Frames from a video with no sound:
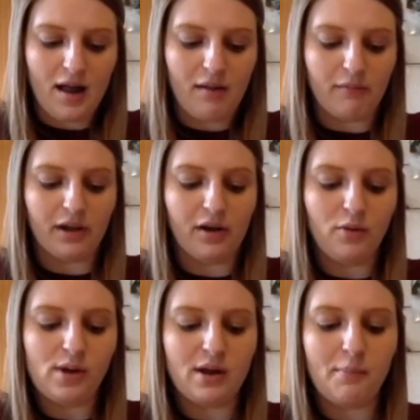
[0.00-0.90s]
We're going to
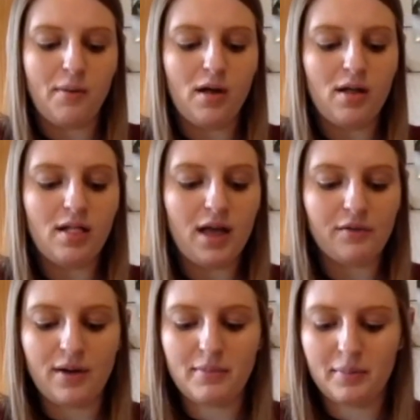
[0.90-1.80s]
want to pull
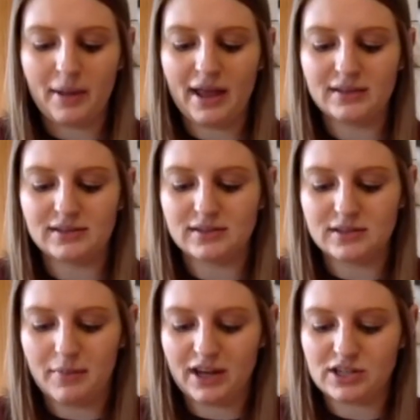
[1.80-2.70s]
our rubber bands
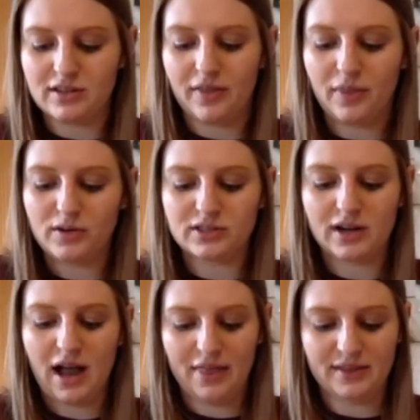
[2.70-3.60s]
to make sure that those
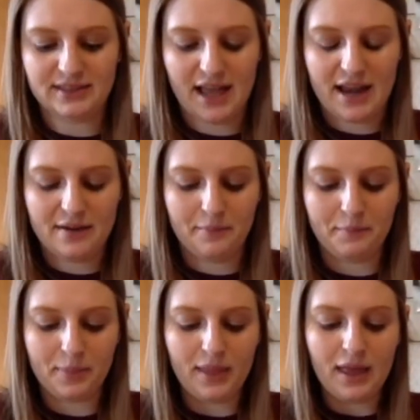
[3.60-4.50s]
are on the side.
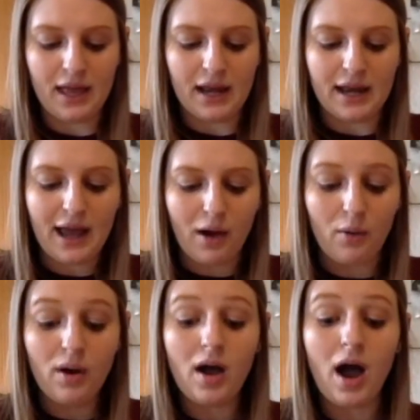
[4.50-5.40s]

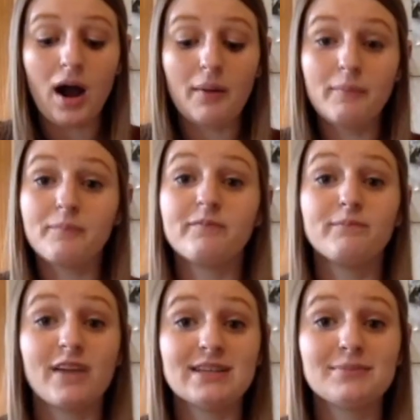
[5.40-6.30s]
Now our
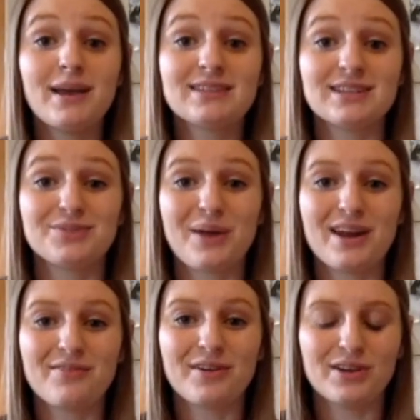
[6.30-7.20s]
face mask is
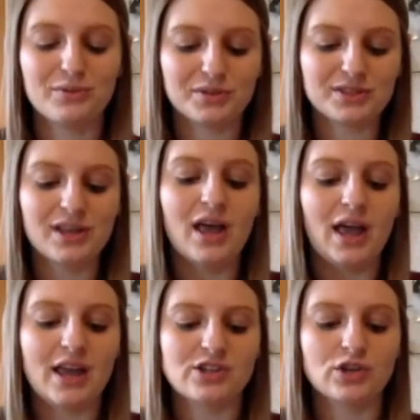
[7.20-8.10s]
ready for use.
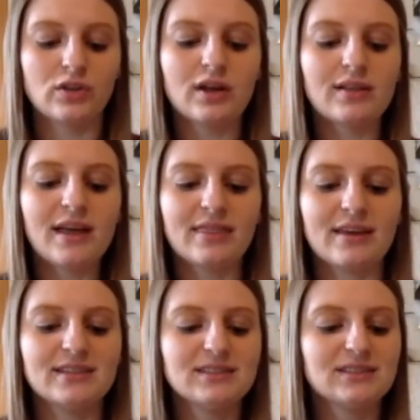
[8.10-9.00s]
It should look like
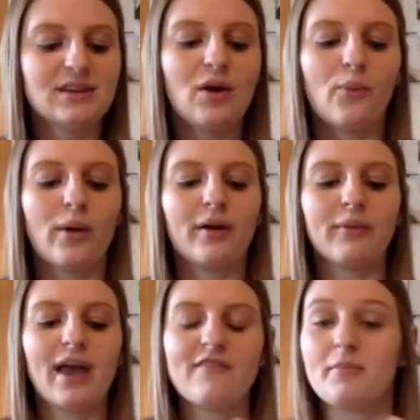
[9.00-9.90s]
this, where
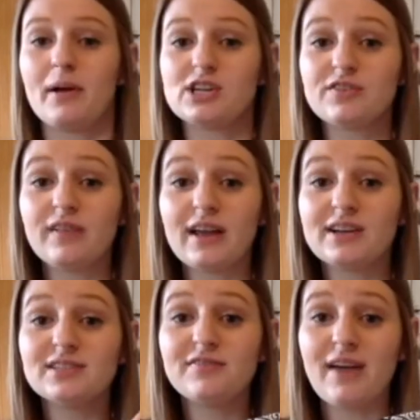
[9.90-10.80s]
we have a bunch of
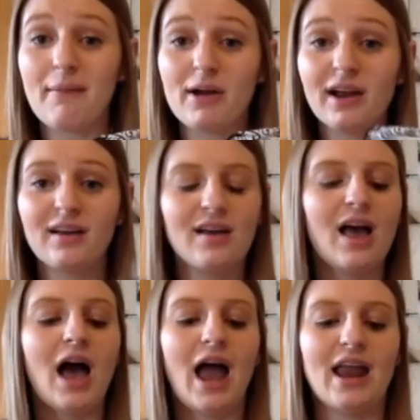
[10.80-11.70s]
layers of fabric
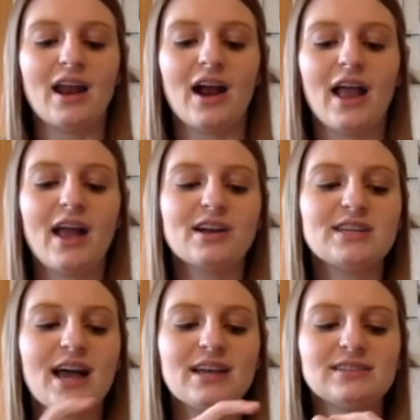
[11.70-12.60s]
and our hair
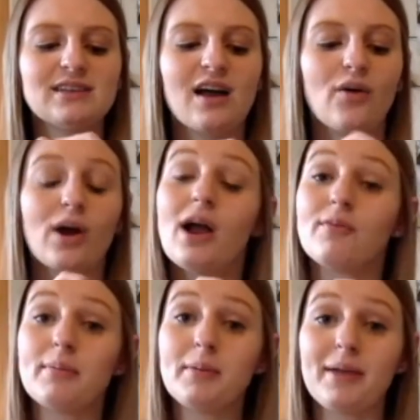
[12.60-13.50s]
ties or our
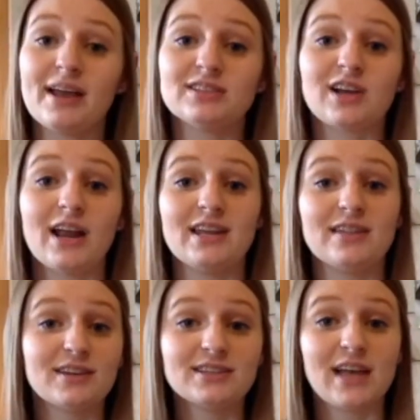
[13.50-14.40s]
rubber bands are on
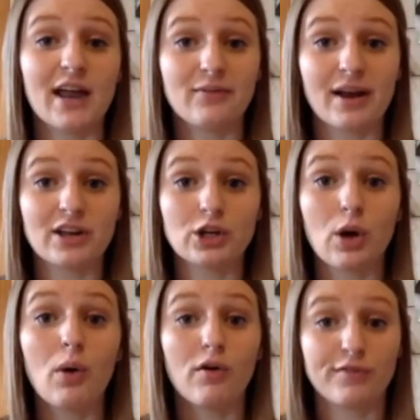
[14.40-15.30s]
either side ready to
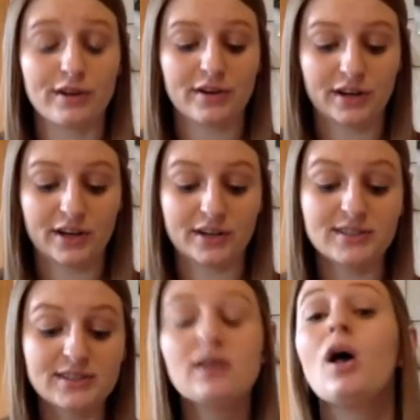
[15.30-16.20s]
go over your
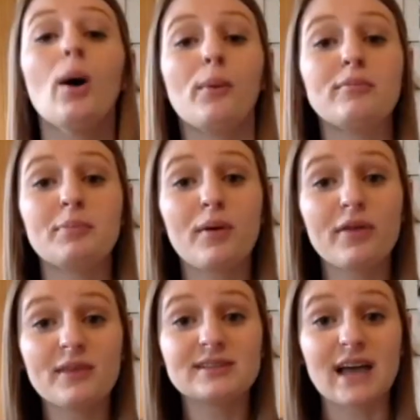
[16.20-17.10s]
ears. When we
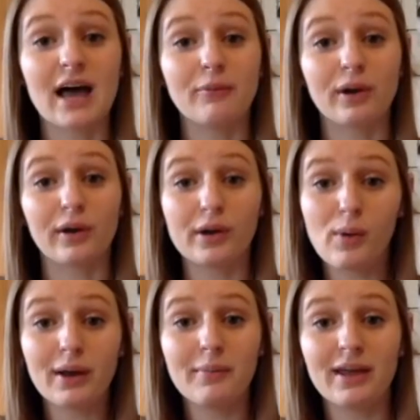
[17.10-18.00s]
put this on, we're going to
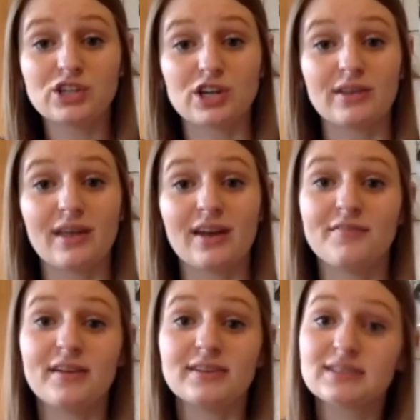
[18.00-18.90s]
want to make sure that it
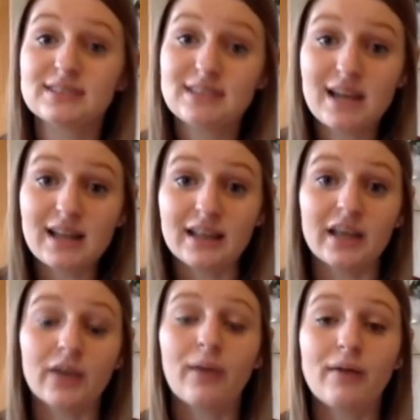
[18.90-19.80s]
fits
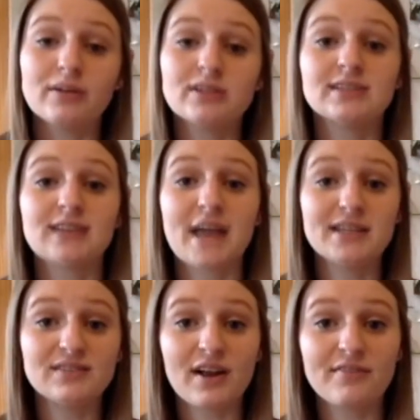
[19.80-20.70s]
snugly around the
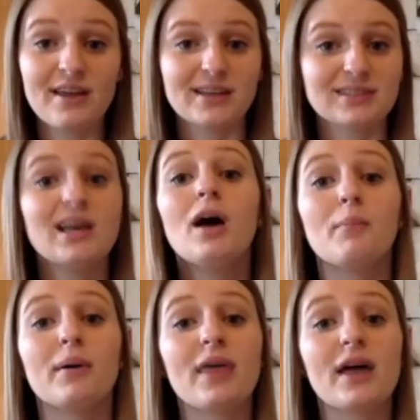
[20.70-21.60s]
sides of our face,
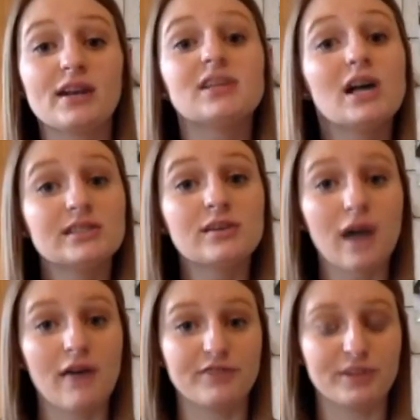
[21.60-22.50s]
but that it's also
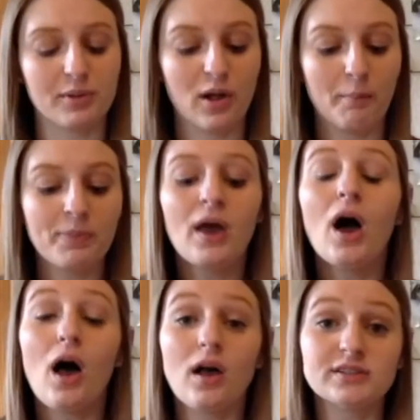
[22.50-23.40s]
comfortable.
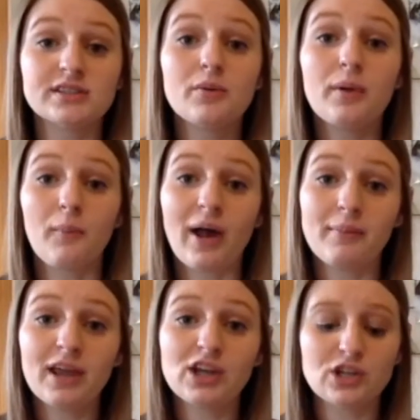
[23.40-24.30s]
Also, we want to
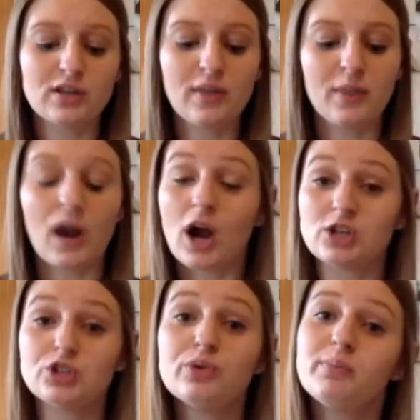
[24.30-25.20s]
make sure that there
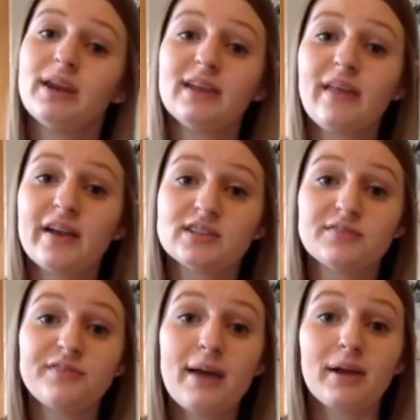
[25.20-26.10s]
aren't too many layers
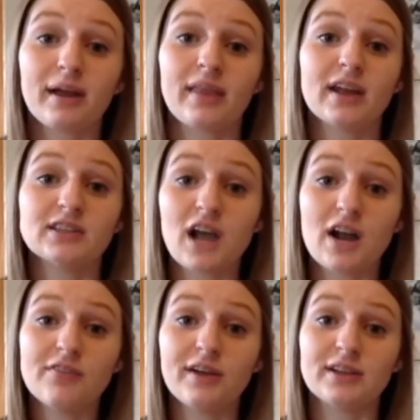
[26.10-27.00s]
of fabric that it's
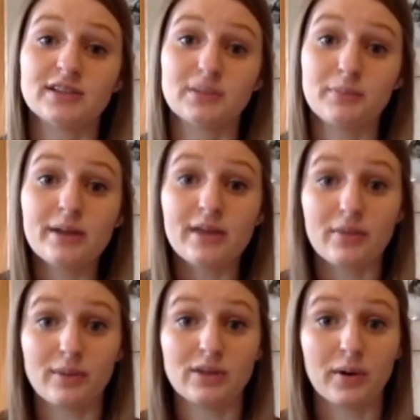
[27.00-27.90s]
hard for us to breathe
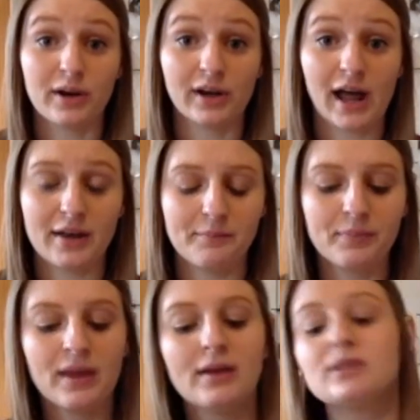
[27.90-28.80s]
when you put it on.
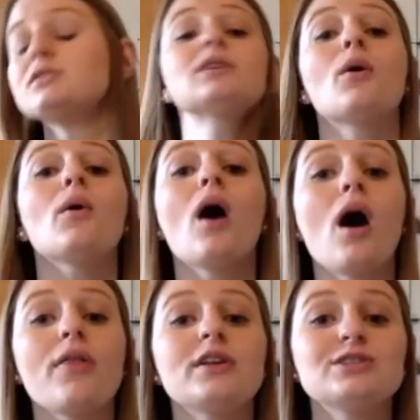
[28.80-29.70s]
So,
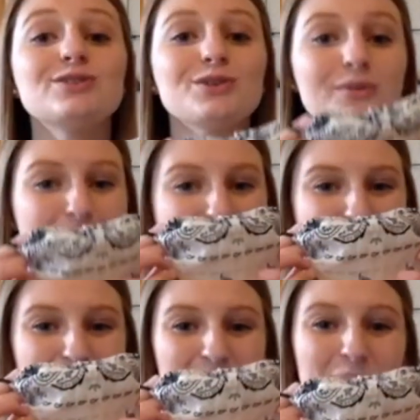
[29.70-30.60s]
all that you do is
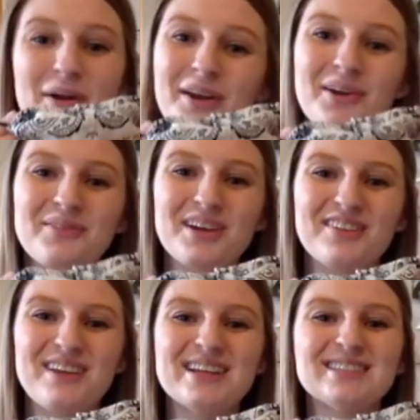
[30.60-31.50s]
simply put it over your
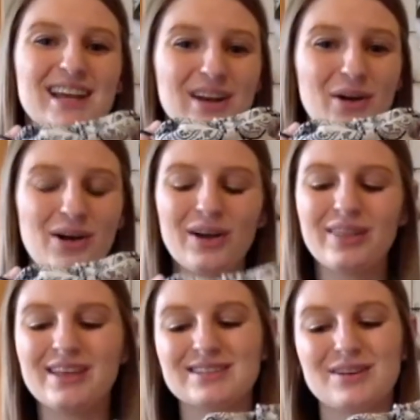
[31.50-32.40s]
face and hook
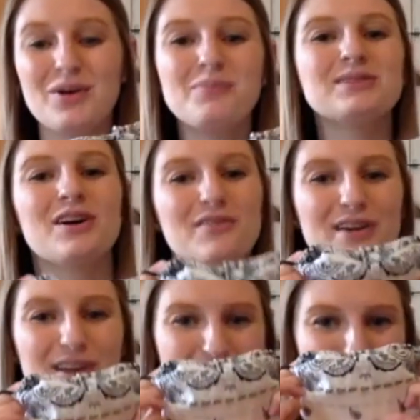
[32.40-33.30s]
these hoops over
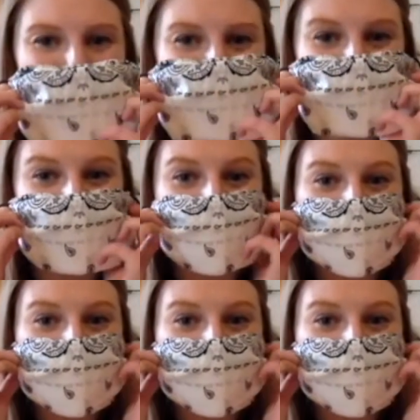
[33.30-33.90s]
your ears.